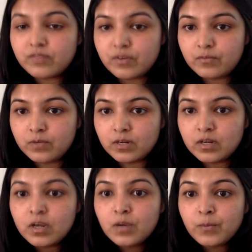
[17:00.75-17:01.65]
someone,
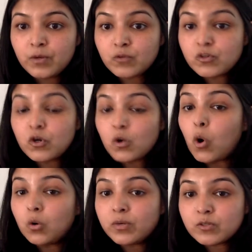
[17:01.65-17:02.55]
because you are
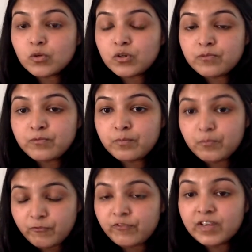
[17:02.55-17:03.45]
always going to
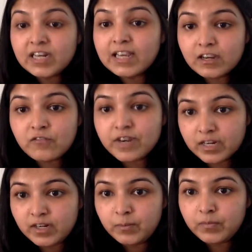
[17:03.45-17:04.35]
feel like a
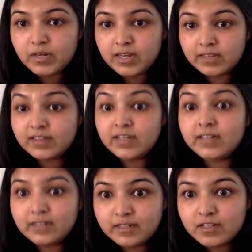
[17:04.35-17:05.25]
victim, like they
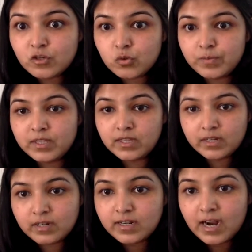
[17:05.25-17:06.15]
did this to me, they
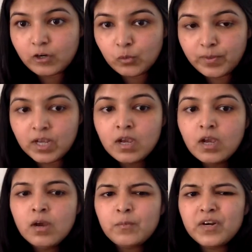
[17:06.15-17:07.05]
did that to me.
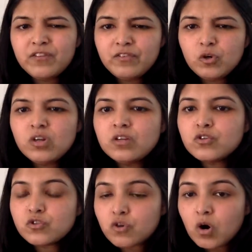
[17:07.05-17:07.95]
But if you are a
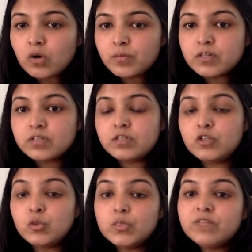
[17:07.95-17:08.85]
strong person,
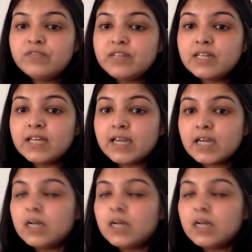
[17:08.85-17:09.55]
you will feel like